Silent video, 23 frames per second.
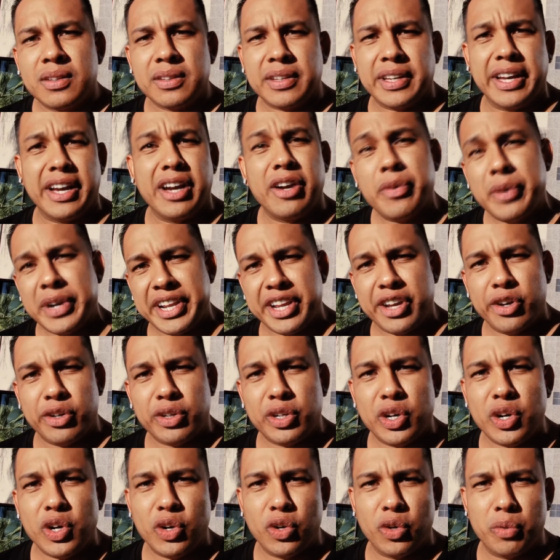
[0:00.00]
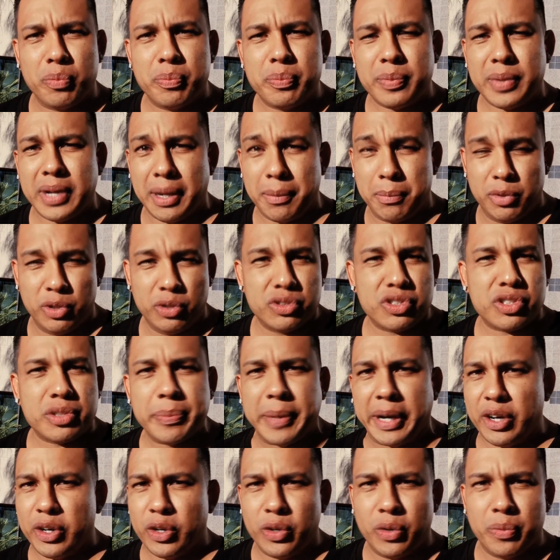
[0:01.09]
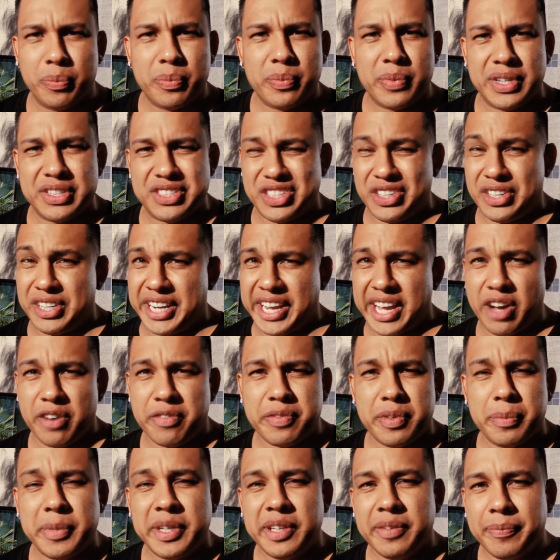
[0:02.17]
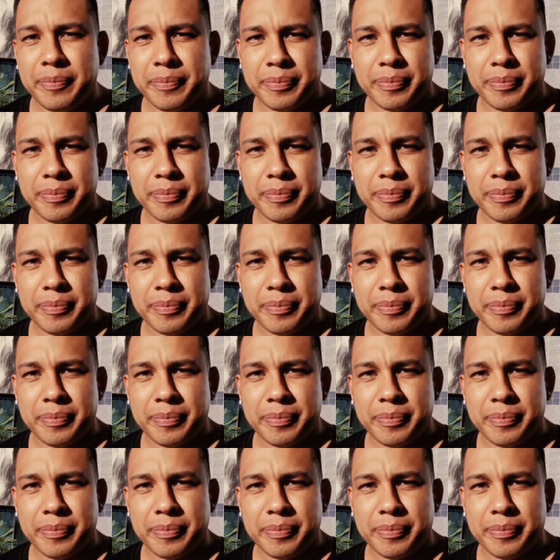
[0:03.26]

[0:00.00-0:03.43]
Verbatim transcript: Okay, I already own a home. I'm losing my home. Is there any help for me?